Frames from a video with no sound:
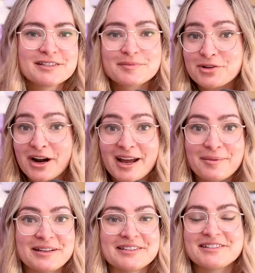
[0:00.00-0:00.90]

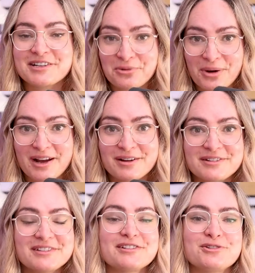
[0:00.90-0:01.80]
subscribe and stick
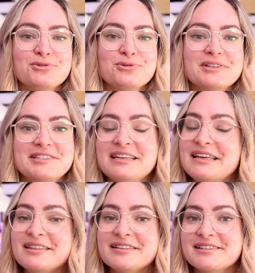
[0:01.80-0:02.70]
around to
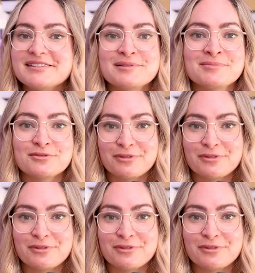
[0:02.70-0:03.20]
see the system